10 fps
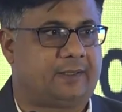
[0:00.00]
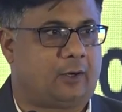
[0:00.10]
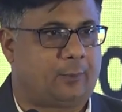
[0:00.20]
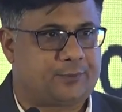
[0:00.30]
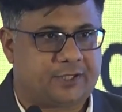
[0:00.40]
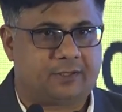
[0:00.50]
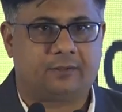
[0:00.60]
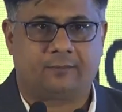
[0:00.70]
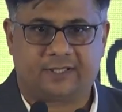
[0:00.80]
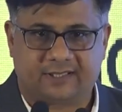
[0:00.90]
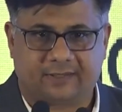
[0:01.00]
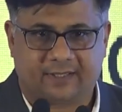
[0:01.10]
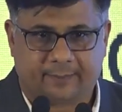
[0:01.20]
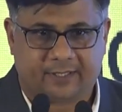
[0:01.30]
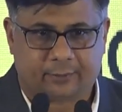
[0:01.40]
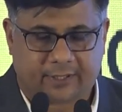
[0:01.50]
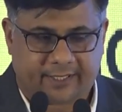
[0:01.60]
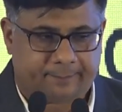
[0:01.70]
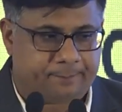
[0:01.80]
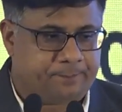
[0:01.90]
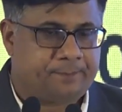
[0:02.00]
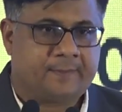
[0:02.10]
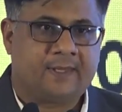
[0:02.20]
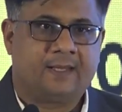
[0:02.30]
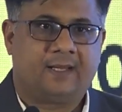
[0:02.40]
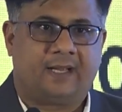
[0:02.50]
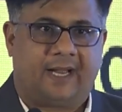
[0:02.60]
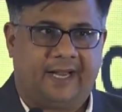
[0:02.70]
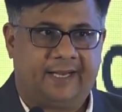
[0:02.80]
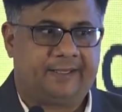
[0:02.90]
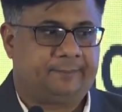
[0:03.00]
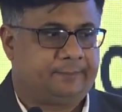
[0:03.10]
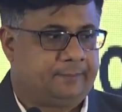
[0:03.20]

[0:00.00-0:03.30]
option which is available today. And